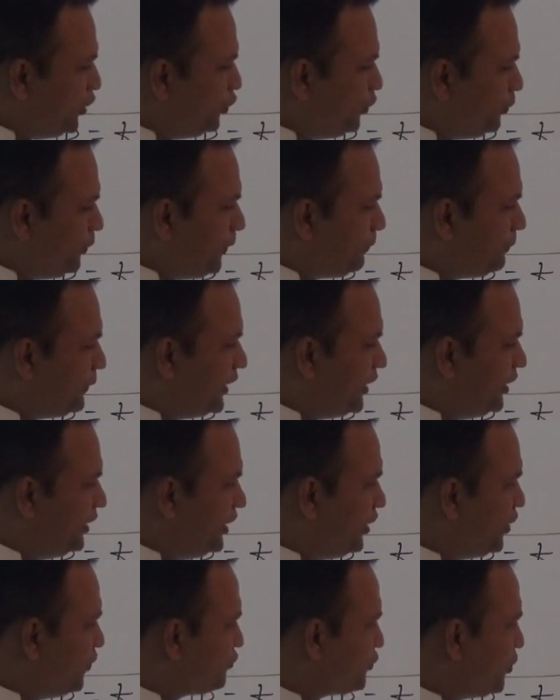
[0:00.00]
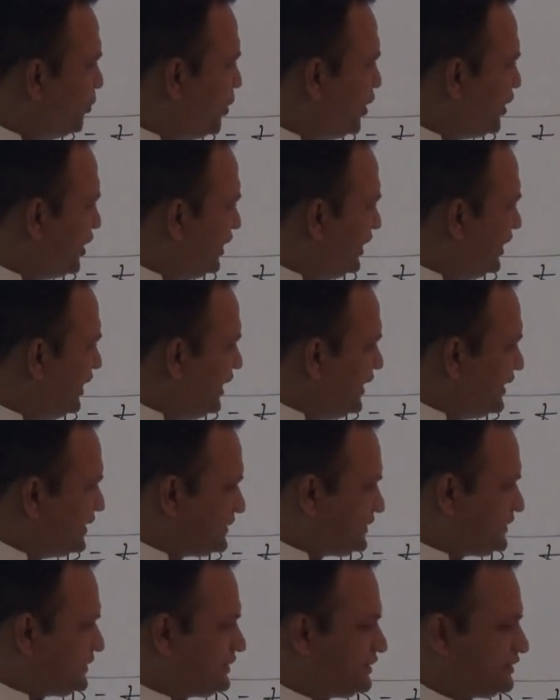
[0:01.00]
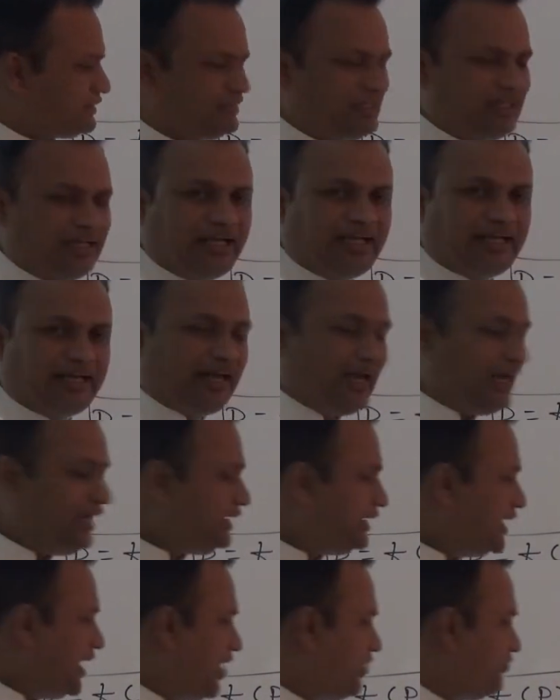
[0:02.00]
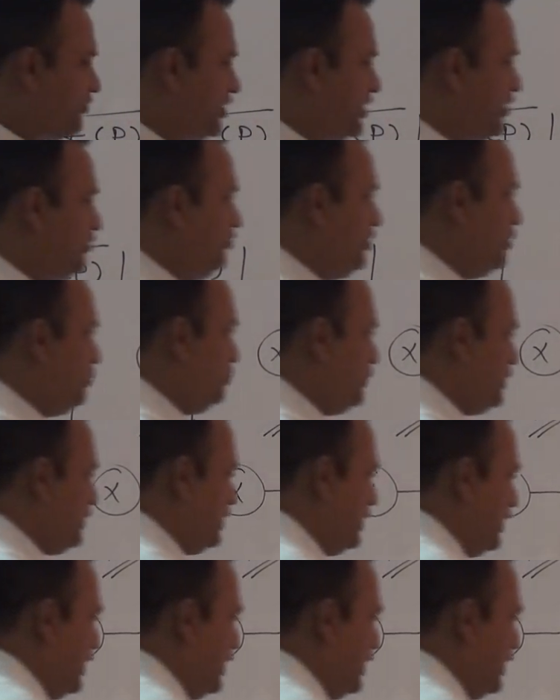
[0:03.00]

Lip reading: rupee per unit of commodity X, right now he will be